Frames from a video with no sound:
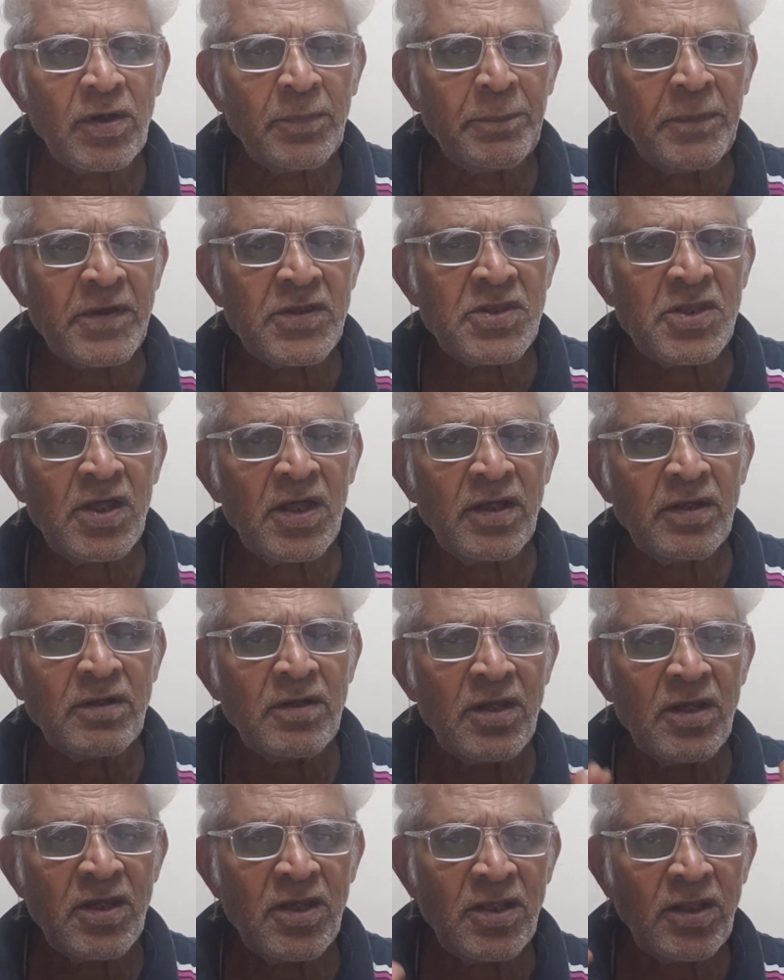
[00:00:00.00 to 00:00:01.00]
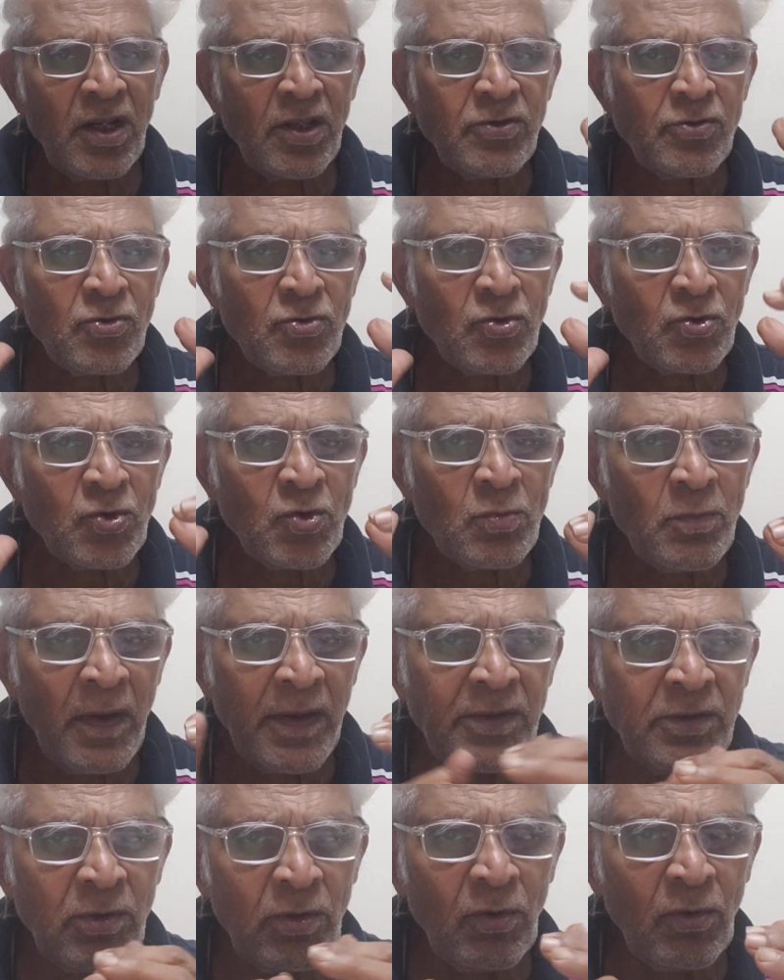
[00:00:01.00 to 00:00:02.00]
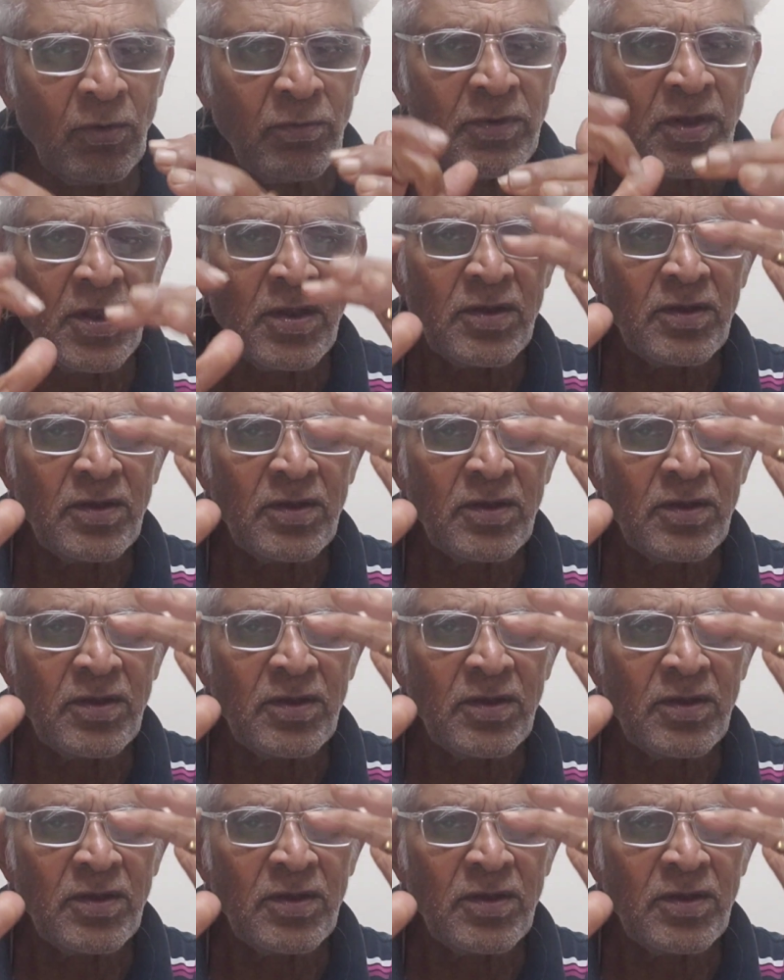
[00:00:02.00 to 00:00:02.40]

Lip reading: picture is reduced to micro.